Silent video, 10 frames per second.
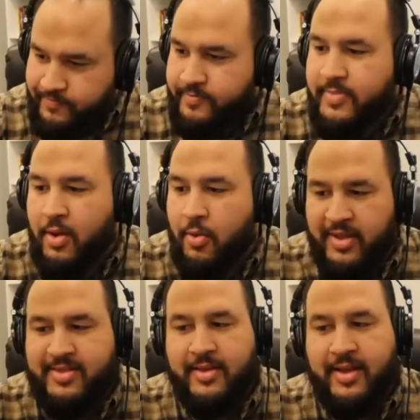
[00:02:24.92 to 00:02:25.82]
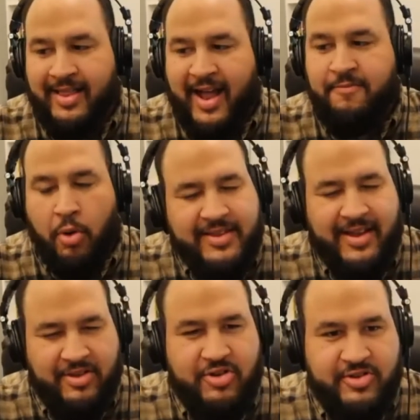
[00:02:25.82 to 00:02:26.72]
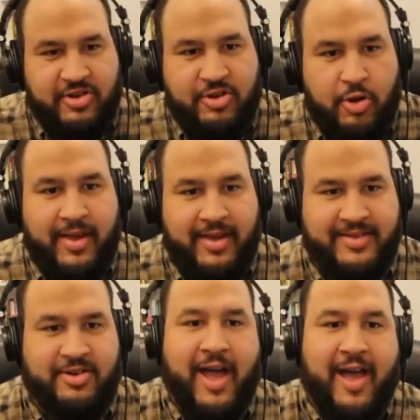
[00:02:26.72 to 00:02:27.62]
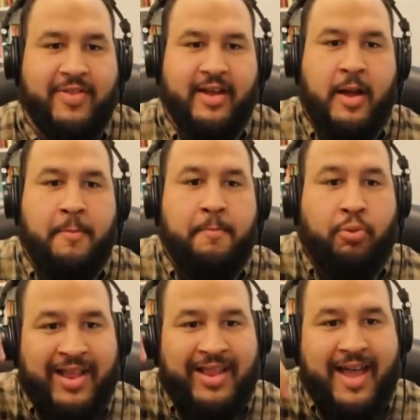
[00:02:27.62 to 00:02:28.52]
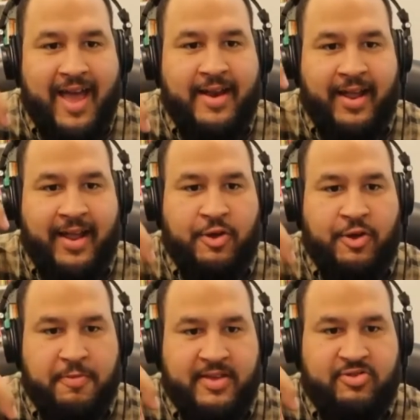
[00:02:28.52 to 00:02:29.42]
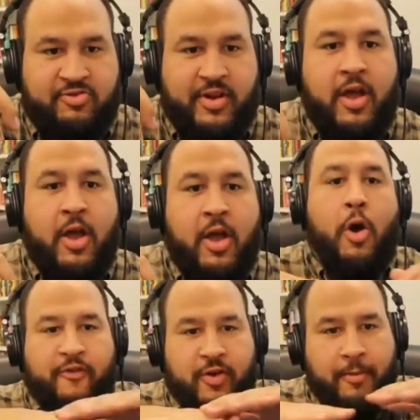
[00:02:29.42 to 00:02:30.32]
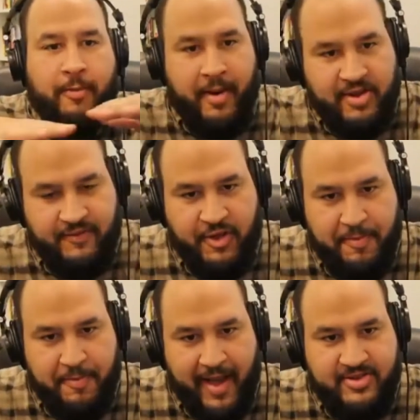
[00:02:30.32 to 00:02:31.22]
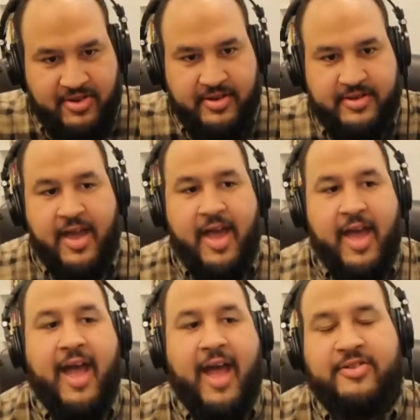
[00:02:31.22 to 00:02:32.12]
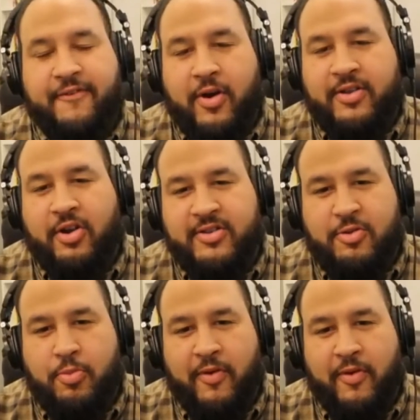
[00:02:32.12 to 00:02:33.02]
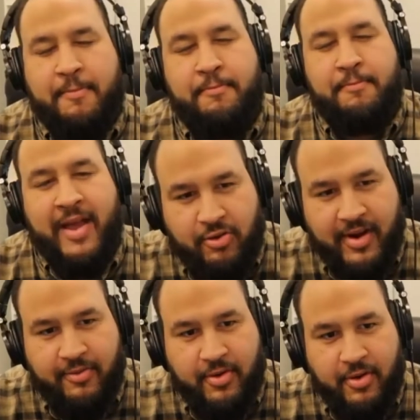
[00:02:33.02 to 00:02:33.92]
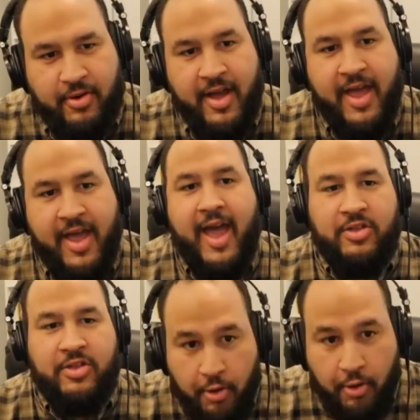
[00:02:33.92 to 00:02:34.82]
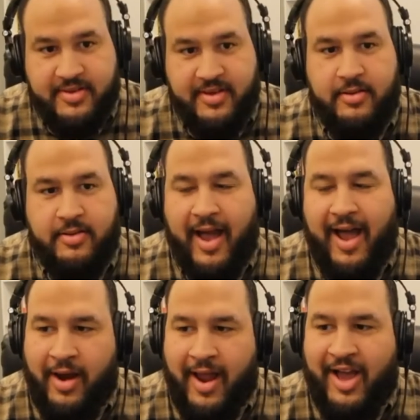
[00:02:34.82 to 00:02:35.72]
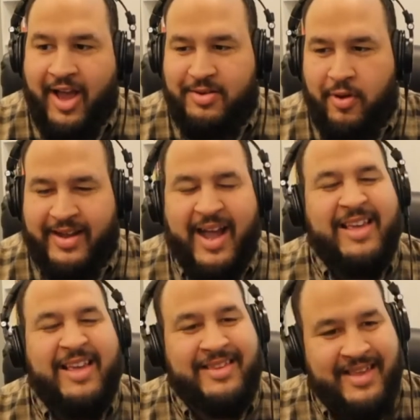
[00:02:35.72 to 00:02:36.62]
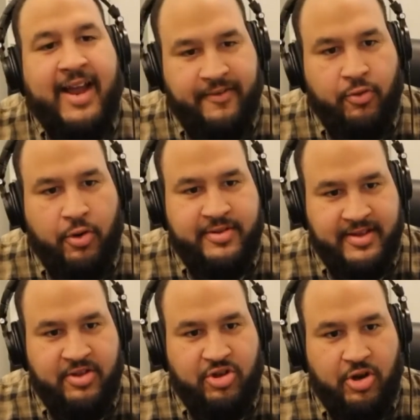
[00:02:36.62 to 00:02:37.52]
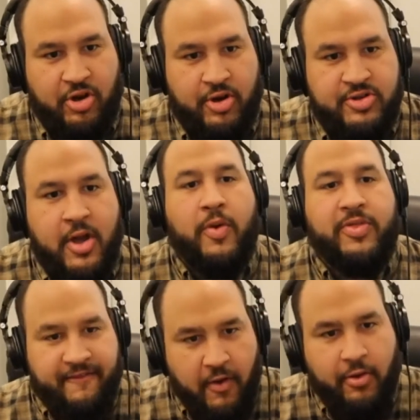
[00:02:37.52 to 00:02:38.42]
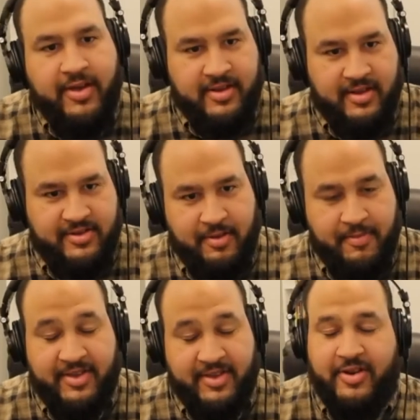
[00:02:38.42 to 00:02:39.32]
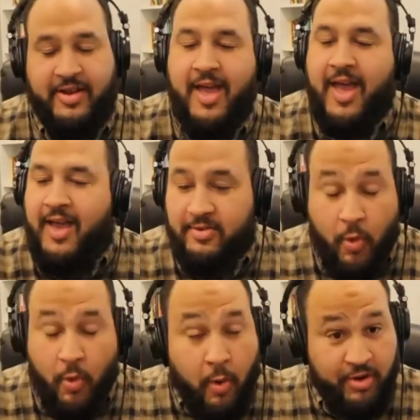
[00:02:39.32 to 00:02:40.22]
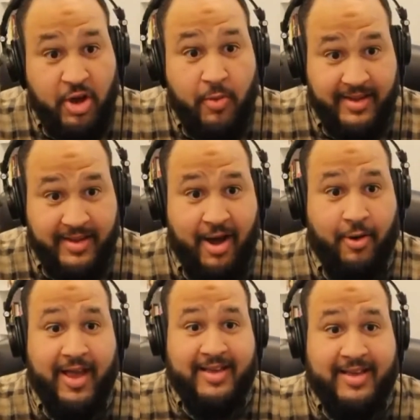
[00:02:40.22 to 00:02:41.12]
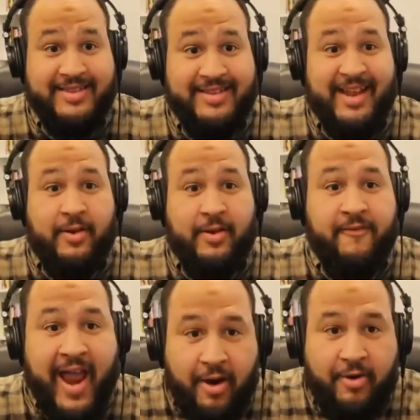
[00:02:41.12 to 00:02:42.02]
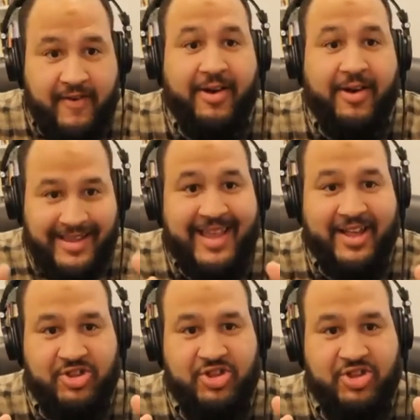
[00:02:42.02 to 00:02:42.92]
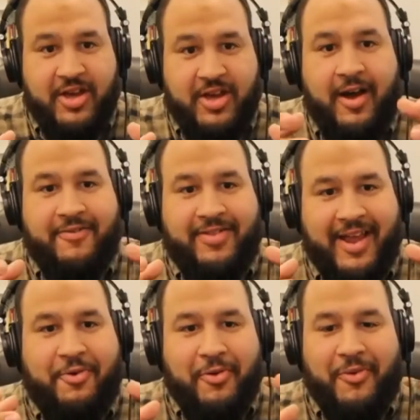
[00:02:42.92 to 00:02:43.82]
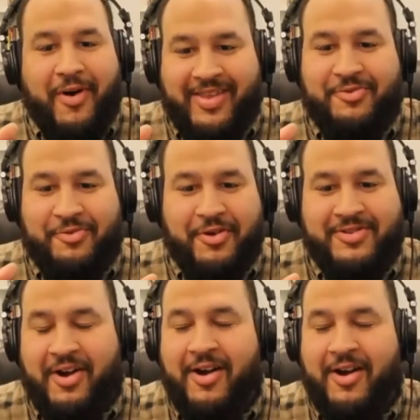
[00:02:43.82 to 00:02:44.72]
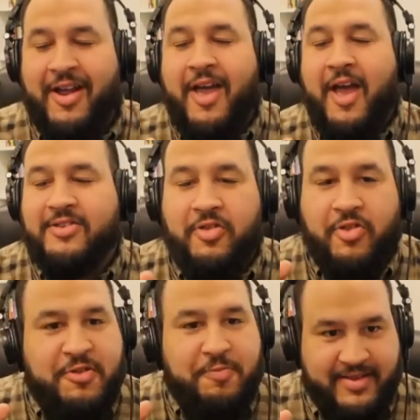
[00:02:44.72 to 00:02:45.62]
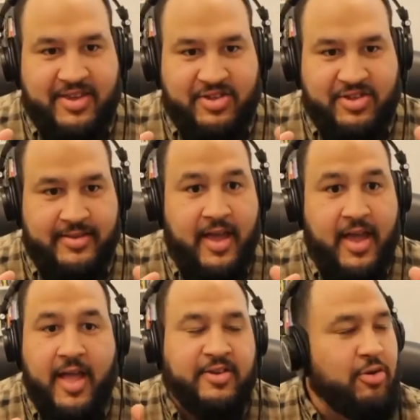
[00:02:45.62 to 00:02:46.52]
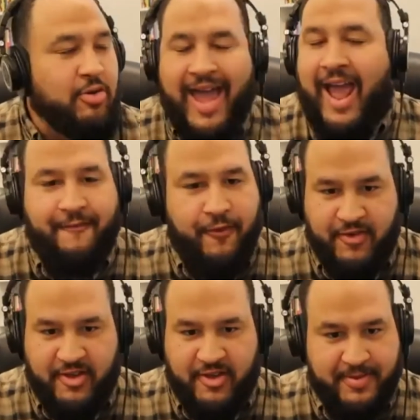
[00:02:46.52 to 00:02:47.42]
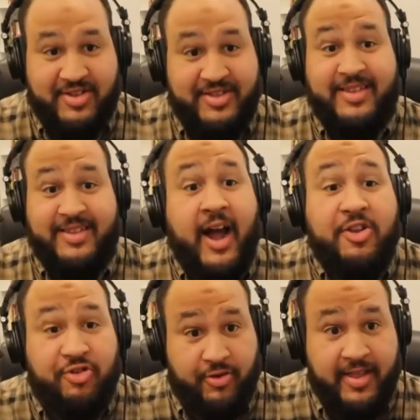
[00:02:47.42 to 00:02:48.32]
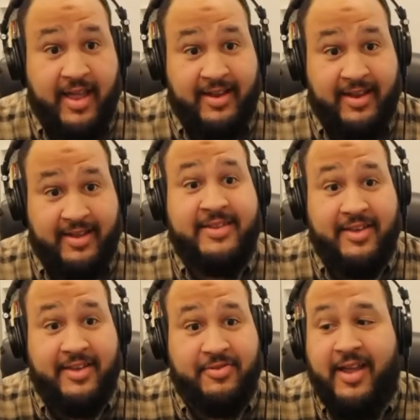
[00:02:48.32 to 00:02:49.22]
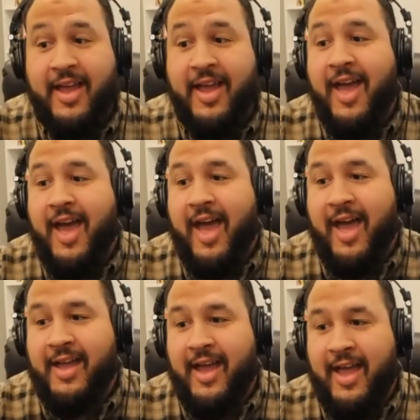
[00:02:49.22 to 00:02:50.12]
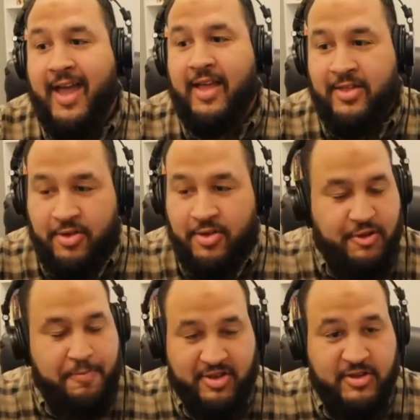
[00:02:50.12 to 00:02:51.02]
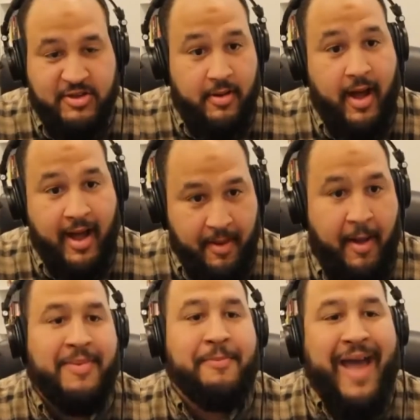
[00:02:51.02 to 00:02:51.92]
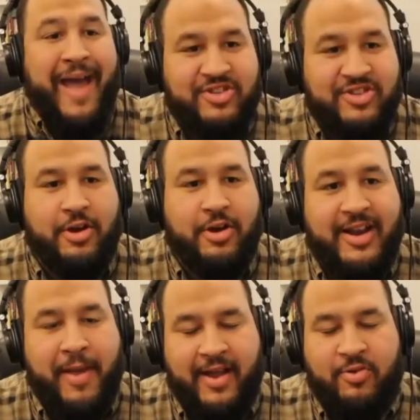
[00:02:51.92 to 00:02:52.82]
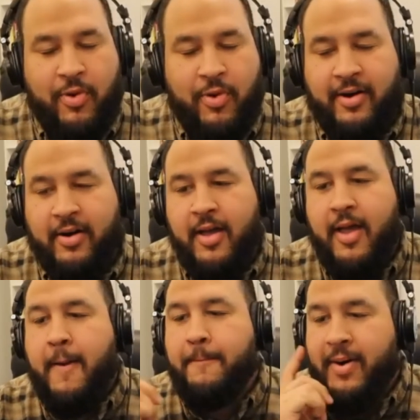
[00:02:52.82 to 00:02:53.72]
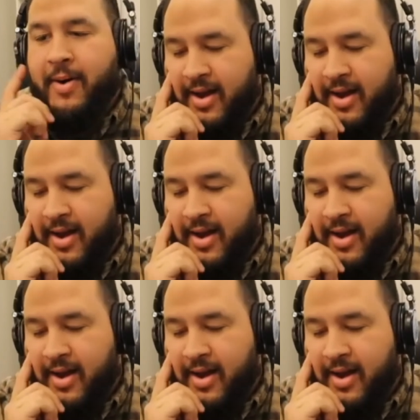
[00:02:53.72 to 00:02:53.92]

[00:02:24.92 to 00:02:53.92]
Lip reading: what a lot of multi-site churches are doing is they'll have an umbrella head in youth ministry over a bunch of youth pastors. And so therefore it turns into more of a mentoring role. And those are actually more executive roles in a church with the focus on student ministry. What we're doing now is getting very, very niche of what these roles are. So those positions, there's only a handful of those positions in the country that exist, right? And those youth pastors, I'm imagining, are getting paid well, but